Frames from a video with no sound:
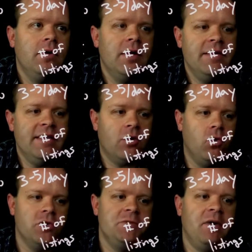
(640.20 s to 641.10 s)
that
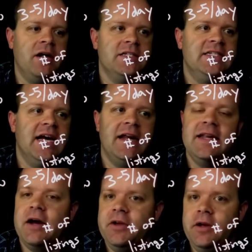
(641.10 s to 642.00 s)
corresponds
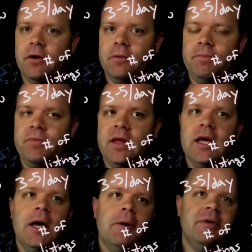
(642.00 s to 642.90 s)
down here.
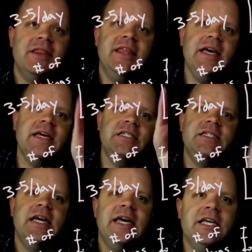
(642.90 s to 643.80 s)
But this
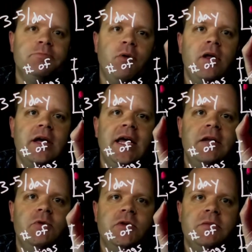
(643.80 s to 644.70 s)
is probably going to end up
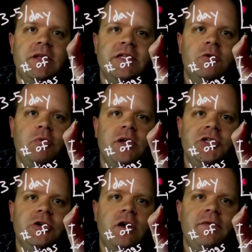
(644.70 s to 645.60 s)
doing something like this. It'll probably
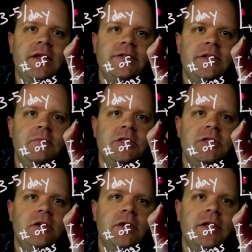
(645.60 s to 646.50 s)
start off like this, a little bit
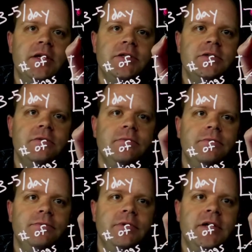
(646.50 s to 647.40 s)
slow like this,
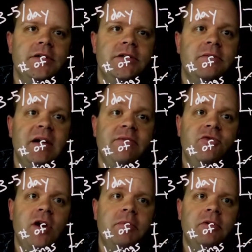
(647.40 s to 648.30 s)
pretty consistent, might even
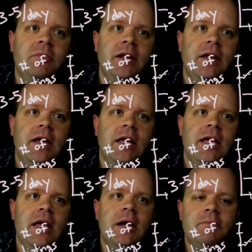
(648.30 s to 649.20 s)
drop a little bit.
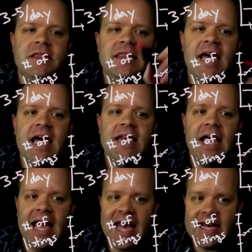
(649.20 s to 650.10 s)
But then
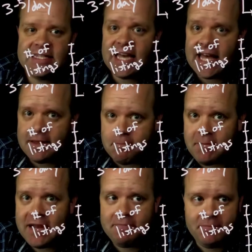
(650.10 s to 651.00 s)
as
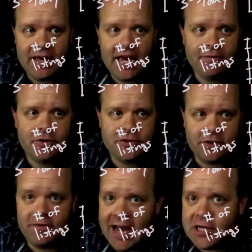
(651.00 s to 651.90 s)
my behaviors
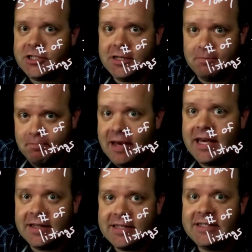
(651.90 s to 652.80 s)
of actually
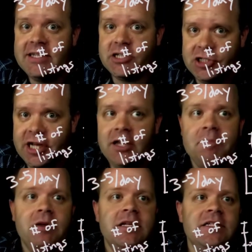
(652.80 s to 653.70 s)
making listings and checking up
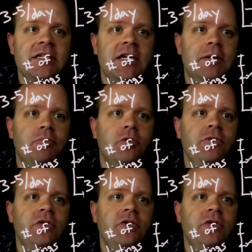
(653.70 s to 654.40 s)
on listings improves,